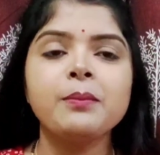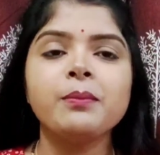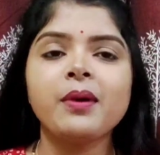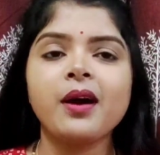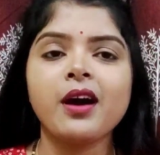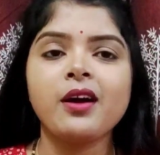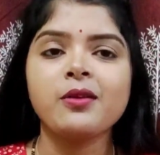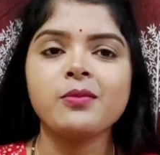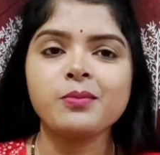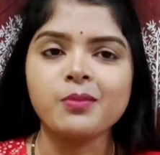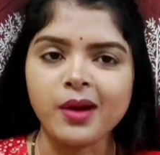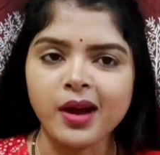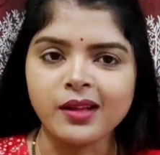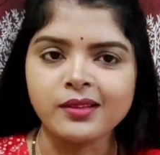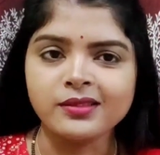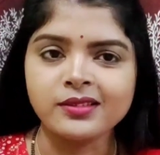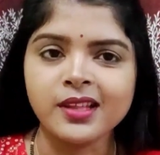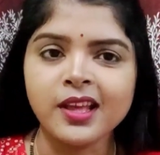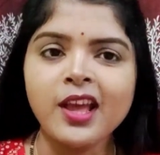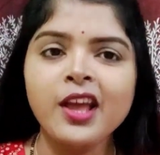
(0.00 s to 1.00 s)
per
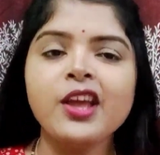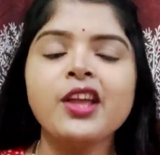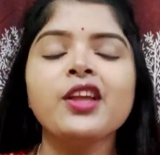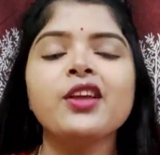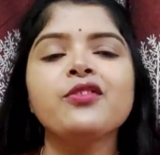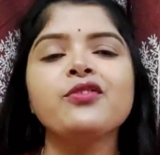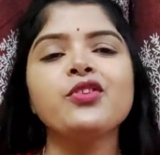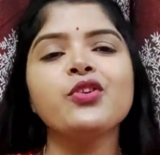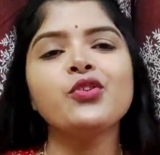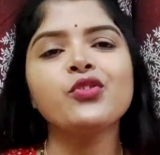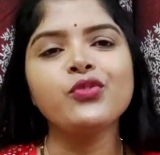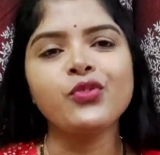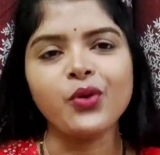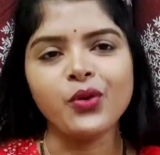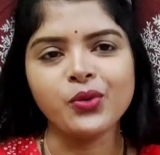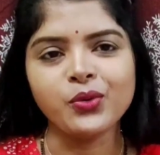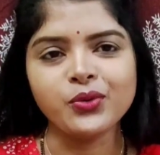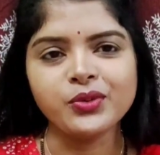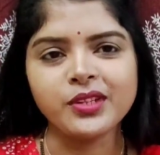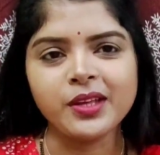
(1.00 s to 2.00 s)
month if you
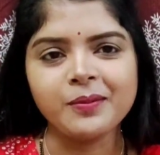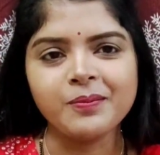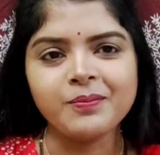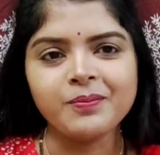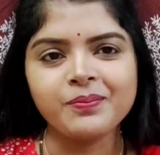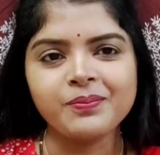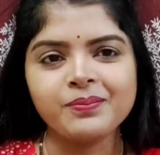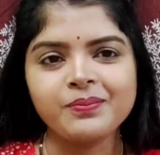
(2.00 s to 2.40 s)
follow them,